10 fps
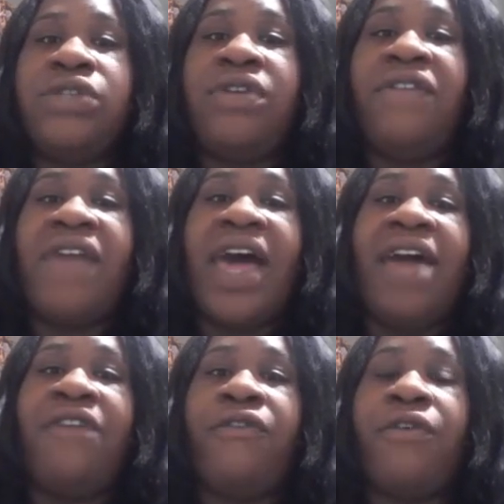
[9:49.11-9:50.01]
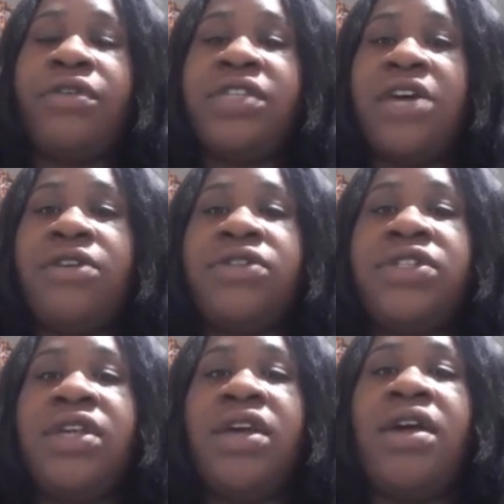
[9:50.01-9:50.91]
to divide
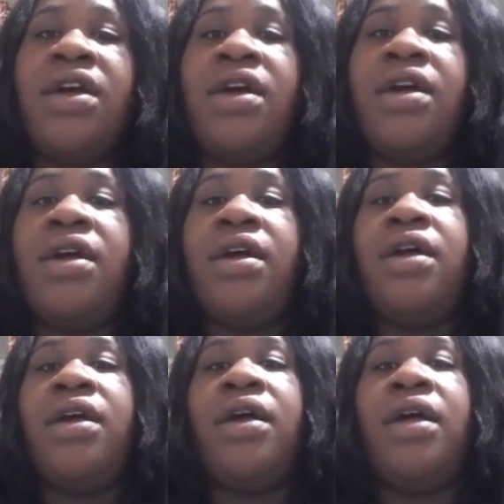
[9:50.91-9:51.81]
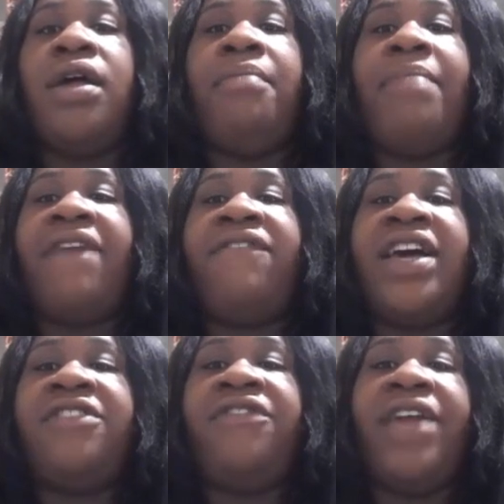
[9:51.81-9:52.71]
fructose by
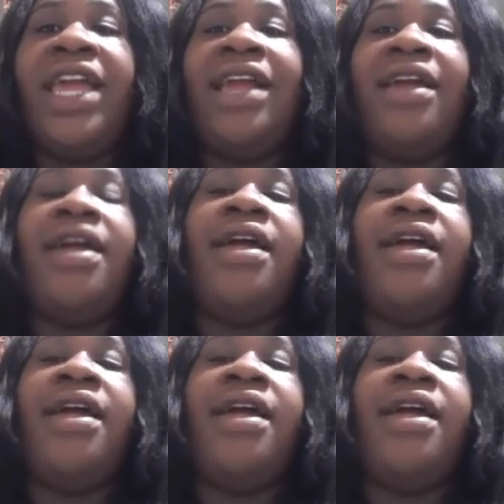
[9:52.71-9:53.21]
phosphate,